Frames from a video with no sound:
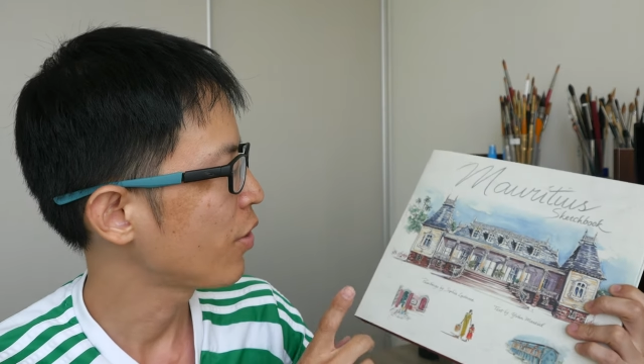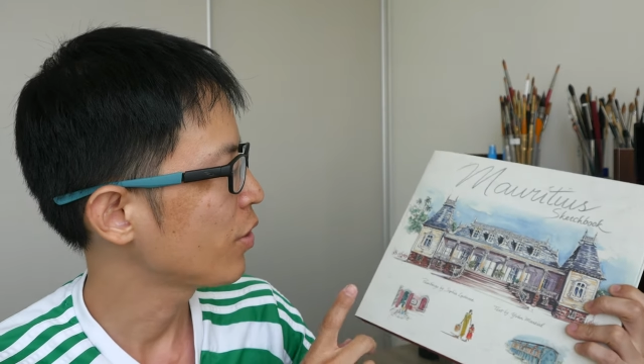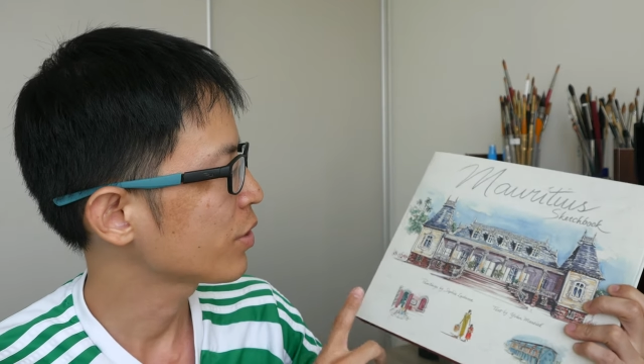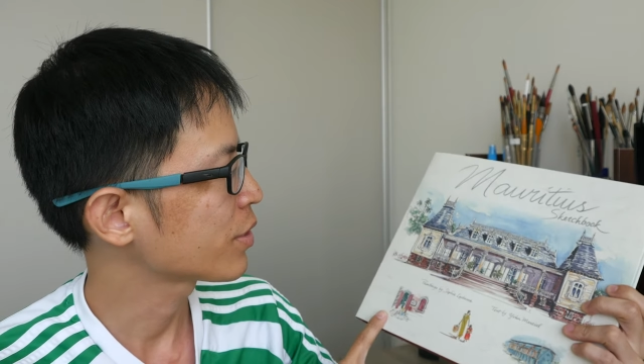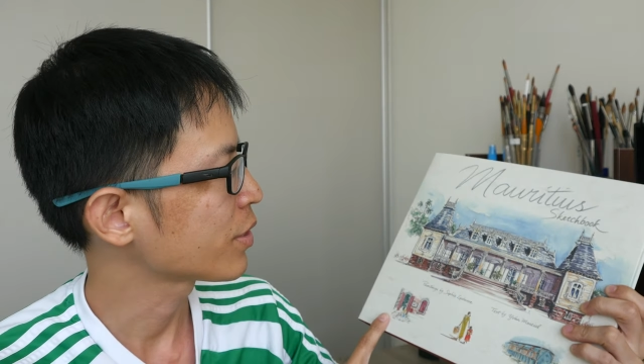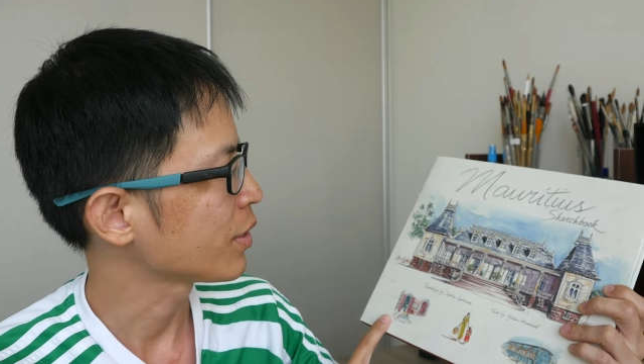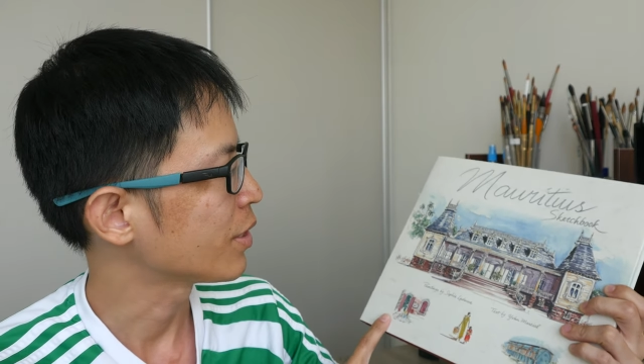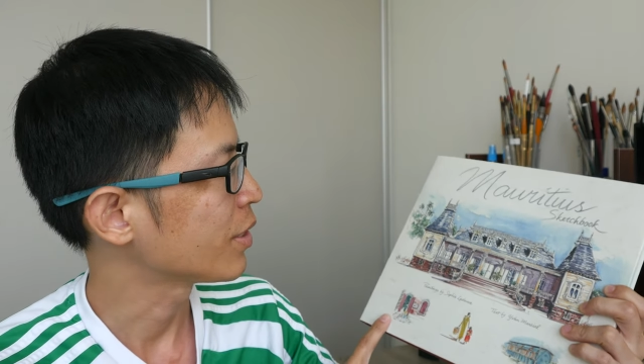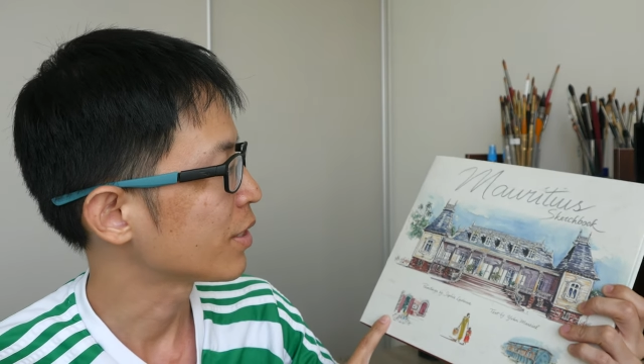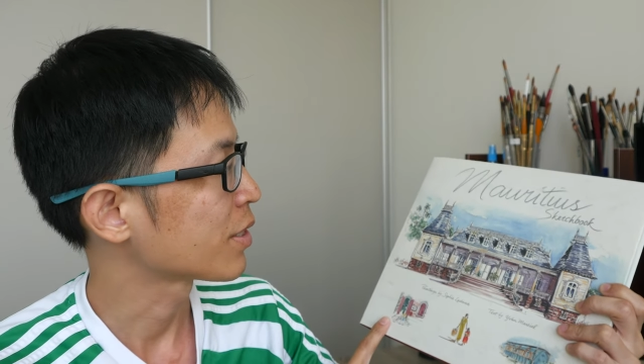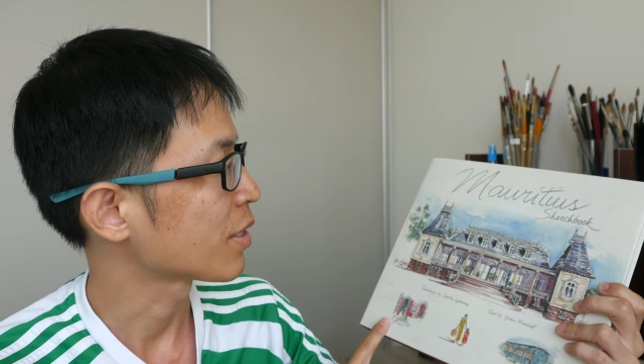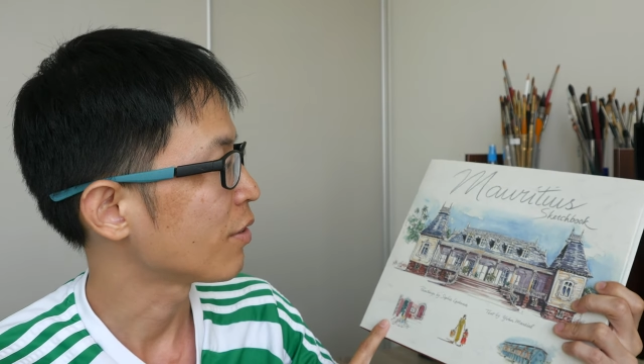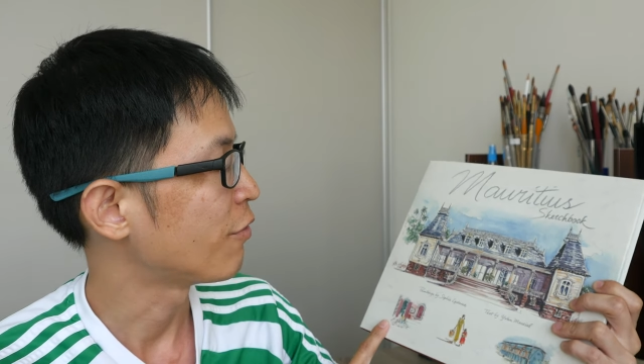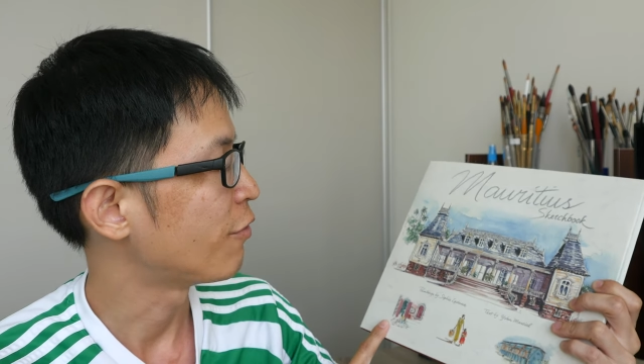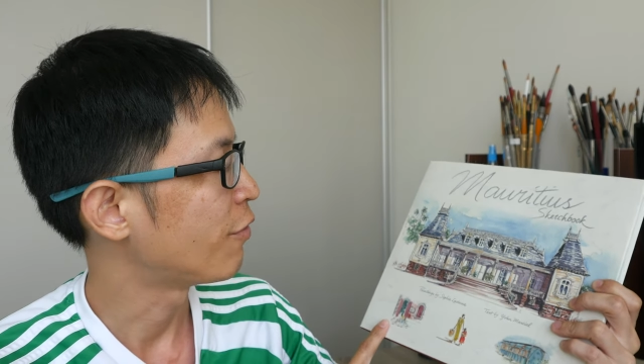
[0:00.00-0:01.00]
this
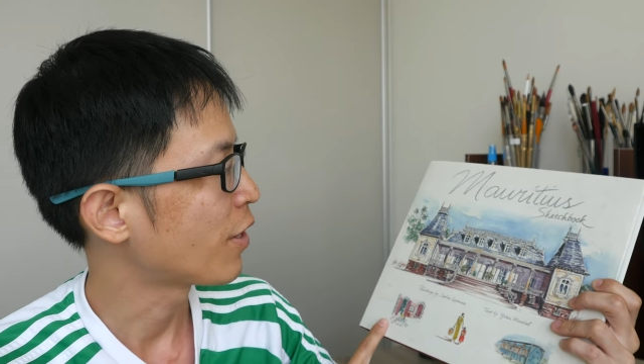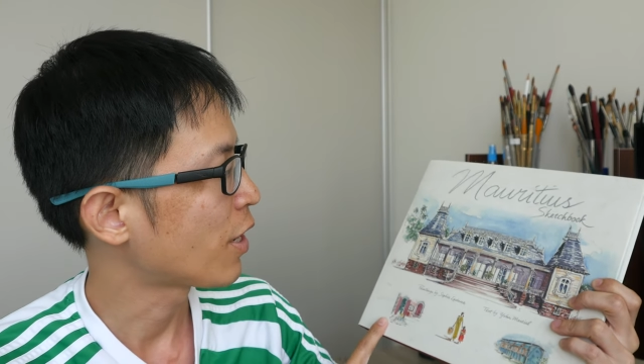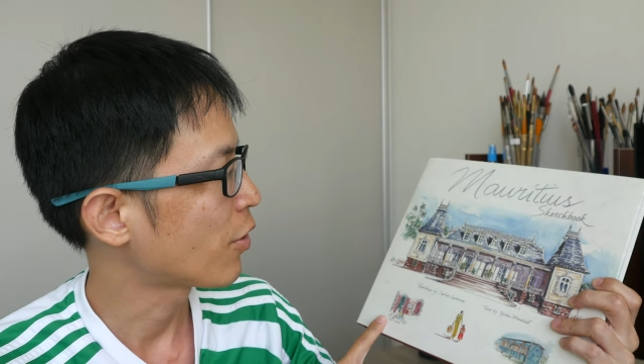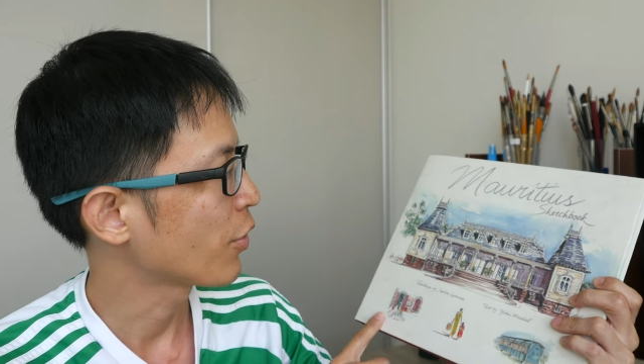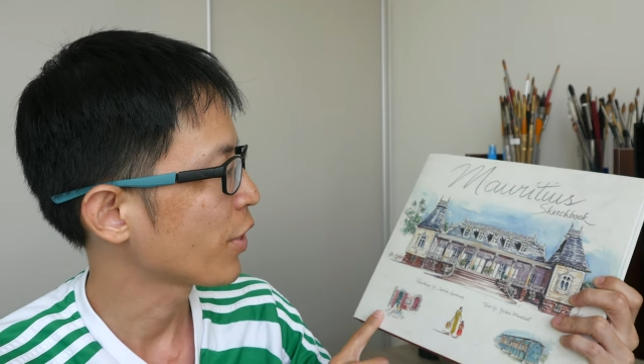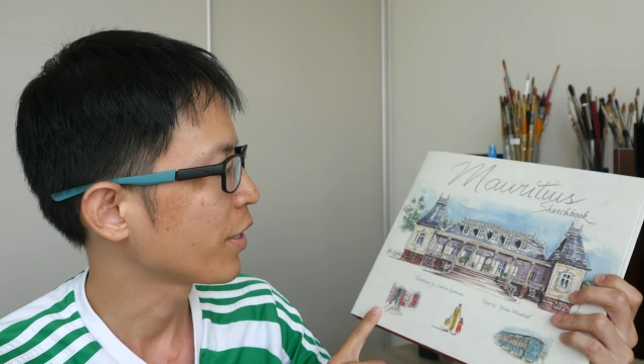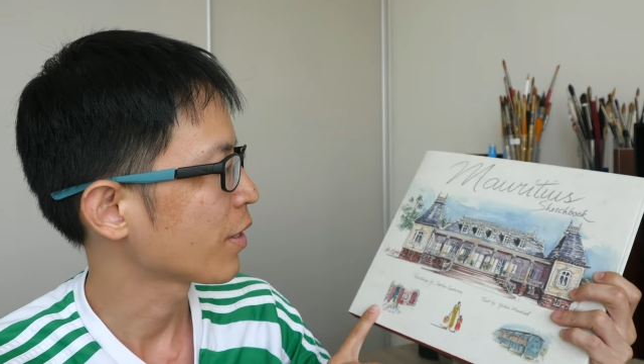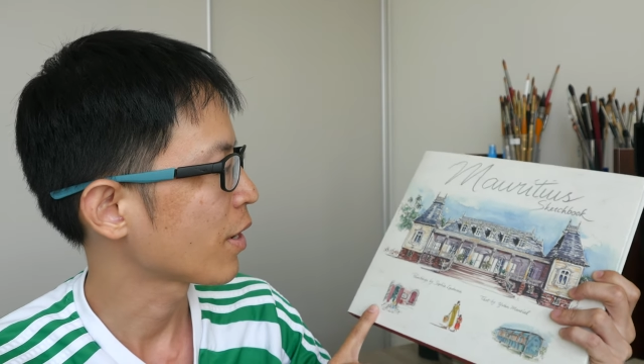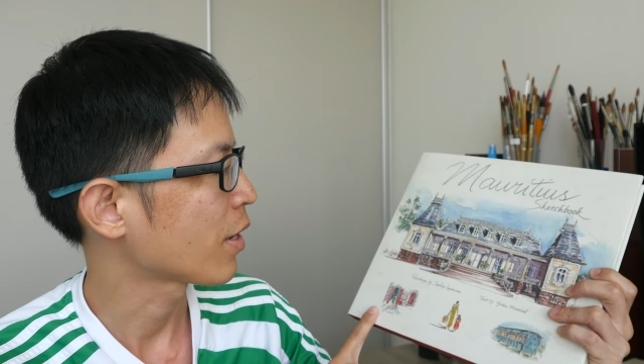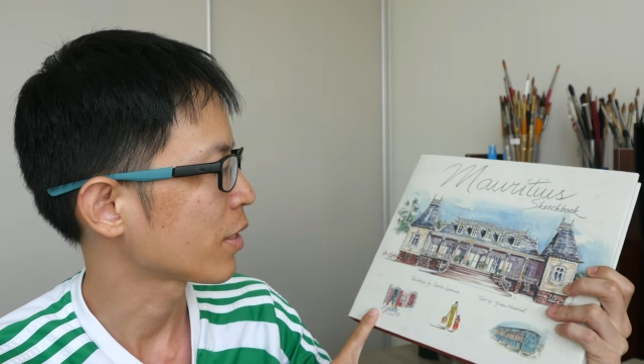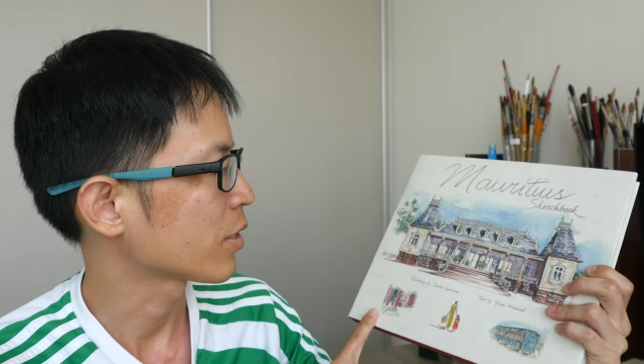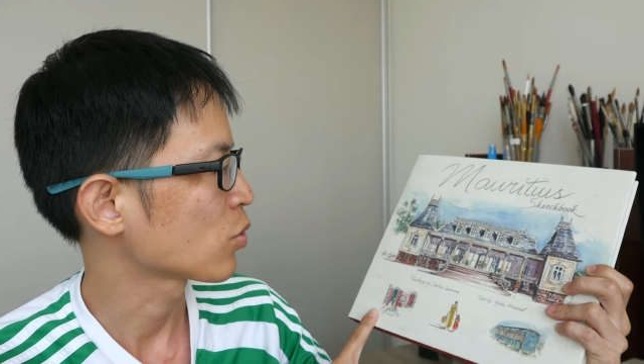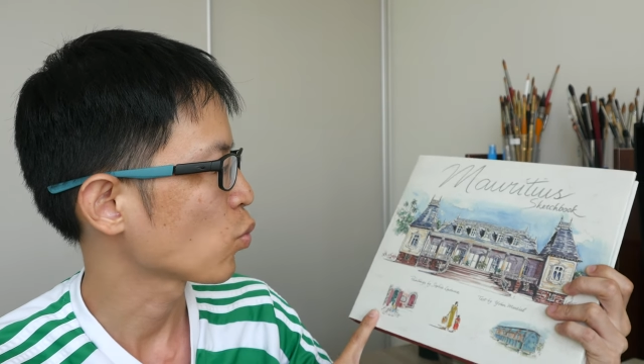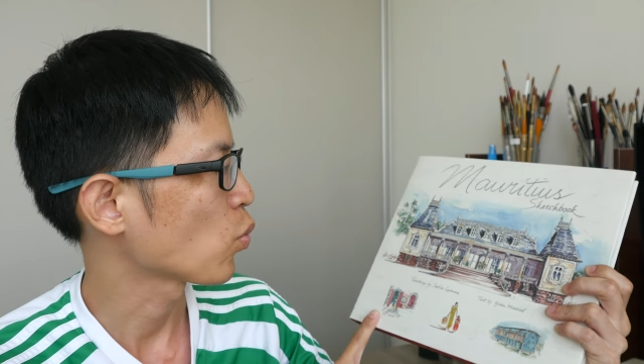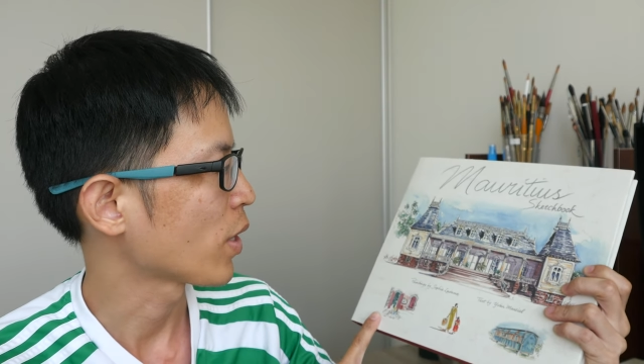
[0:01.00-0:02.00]
is a very
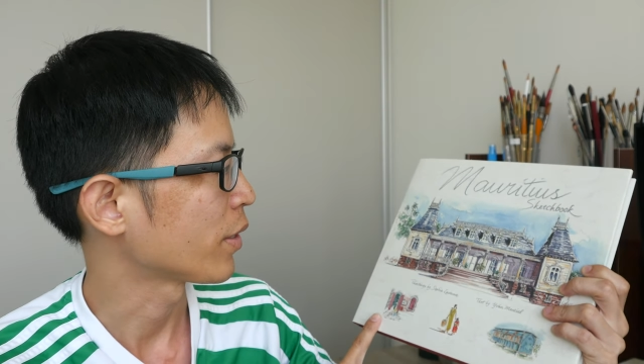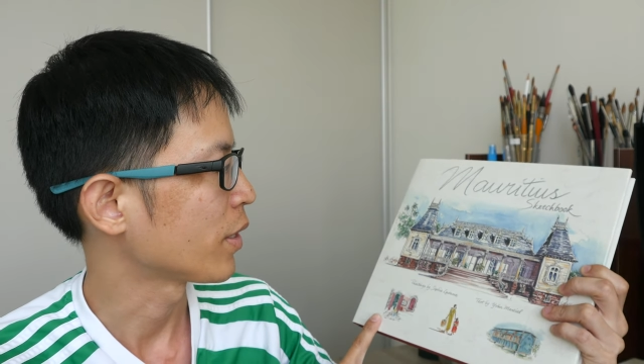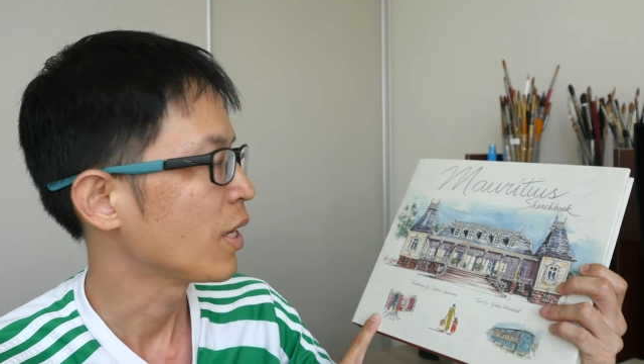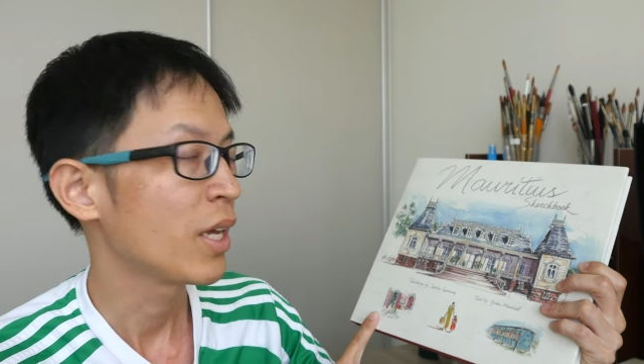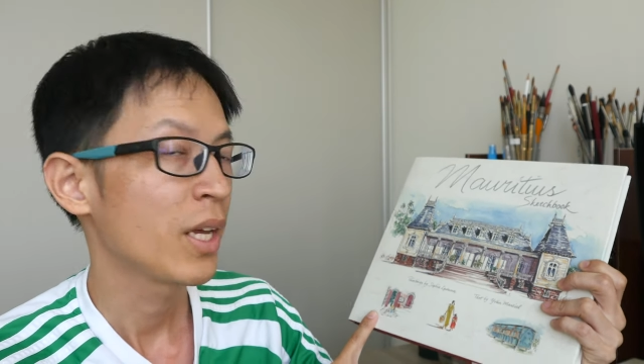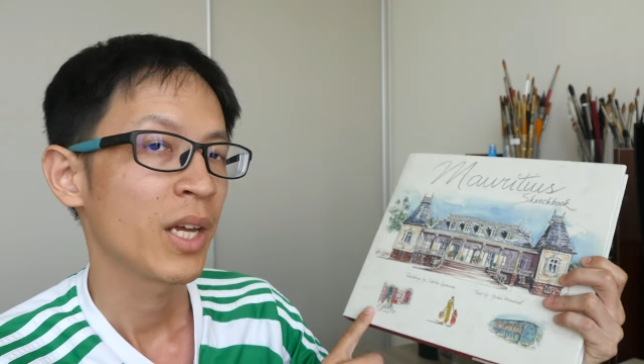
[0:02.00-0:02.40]
nice one.